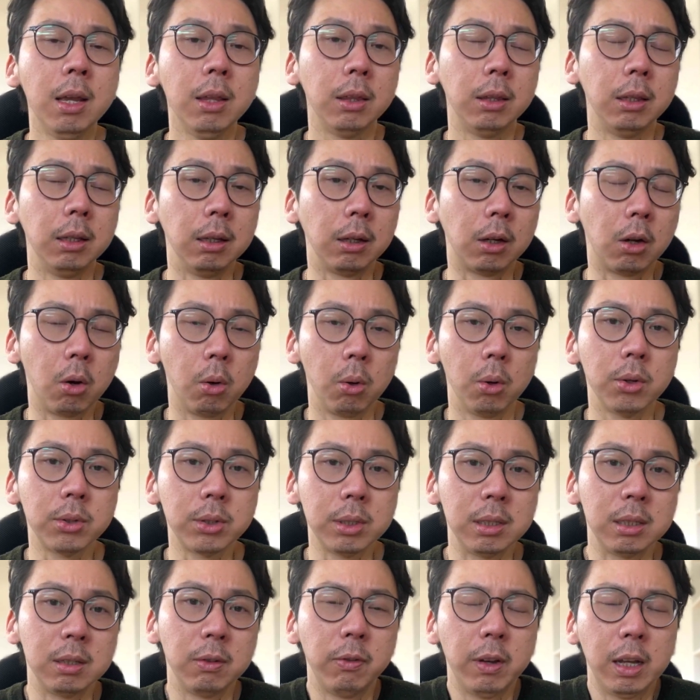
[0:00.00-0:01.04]
The course
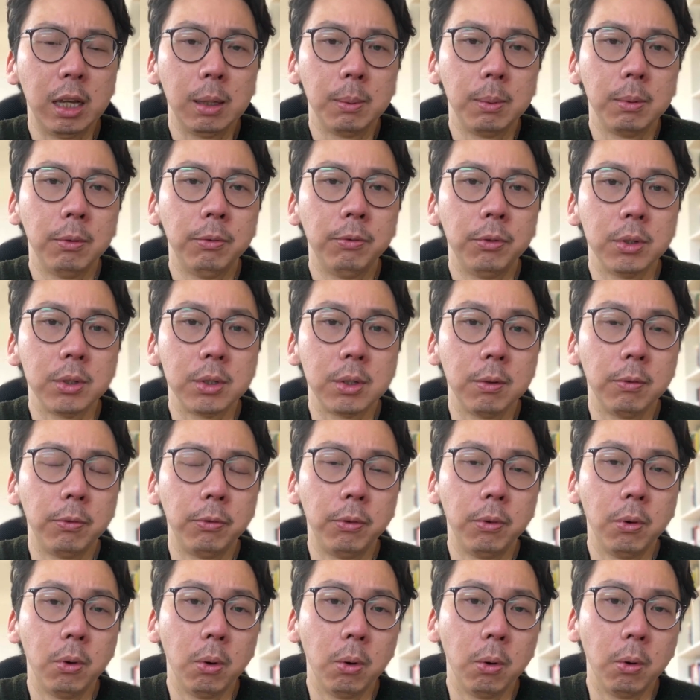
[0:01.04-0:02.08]
is available
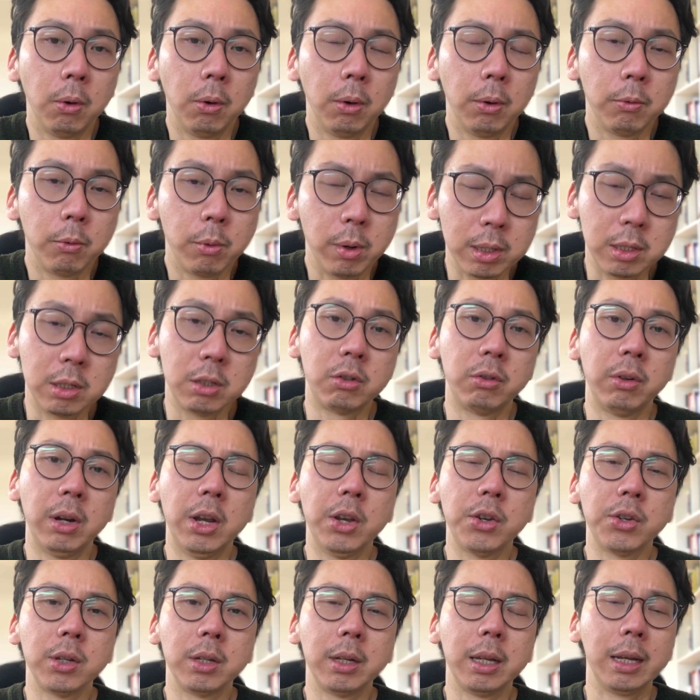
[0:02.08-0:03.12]
for
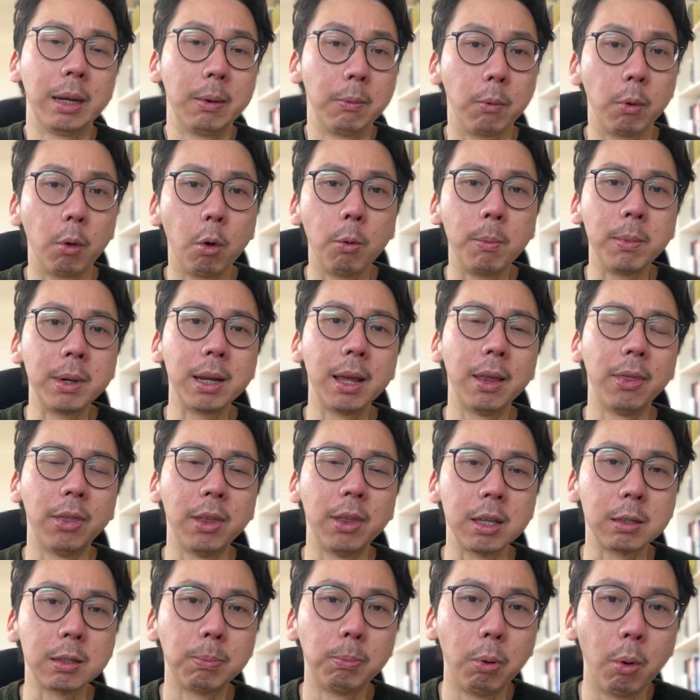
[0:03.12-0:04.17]
registration and enrollment at
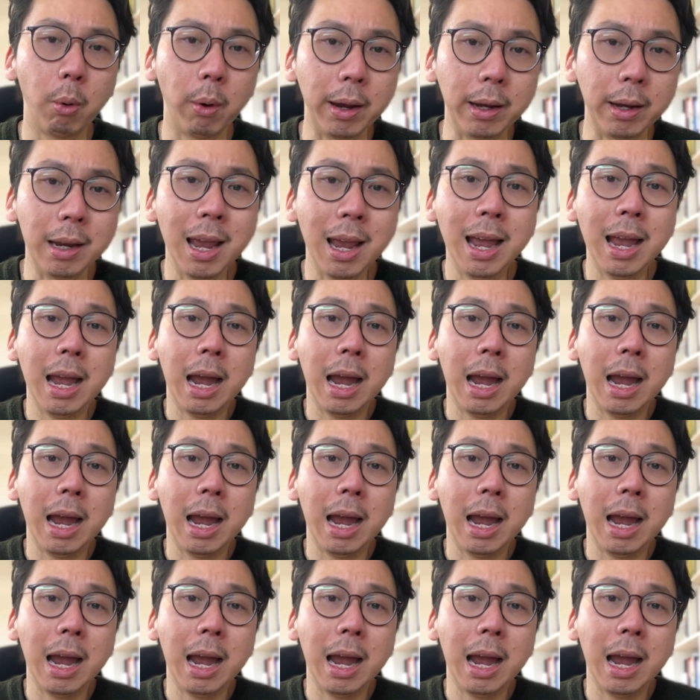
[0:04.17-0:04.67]
this point.